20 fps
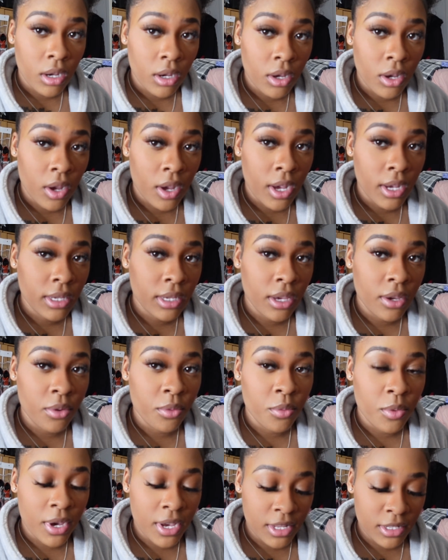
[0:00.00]
Oh, I
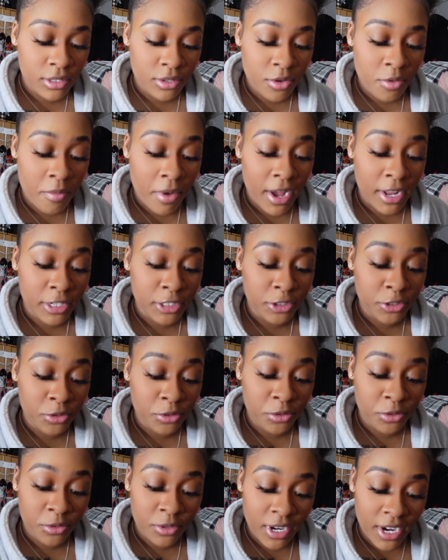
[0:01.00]
can't wait till my
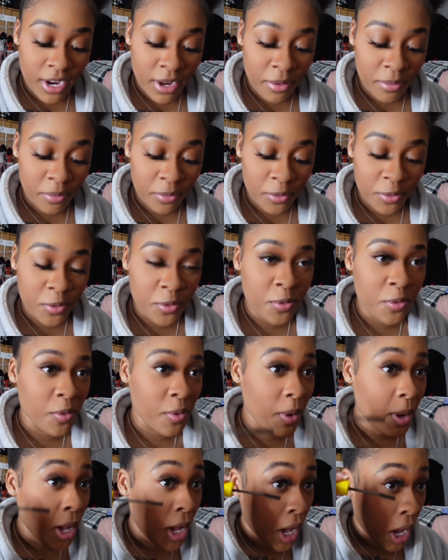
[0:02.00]
trip.
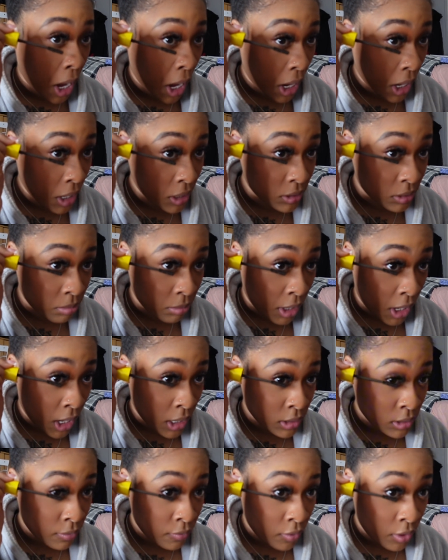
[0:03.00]
Ooh, I got some
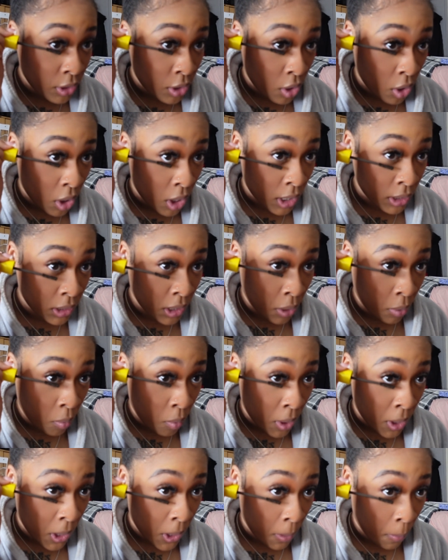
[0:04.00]
content for y'all. I can't
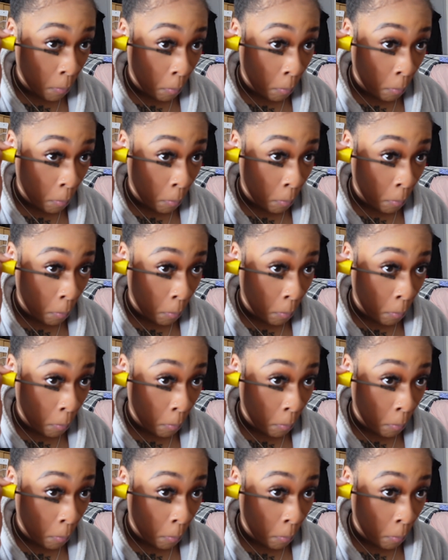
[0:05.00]
wait.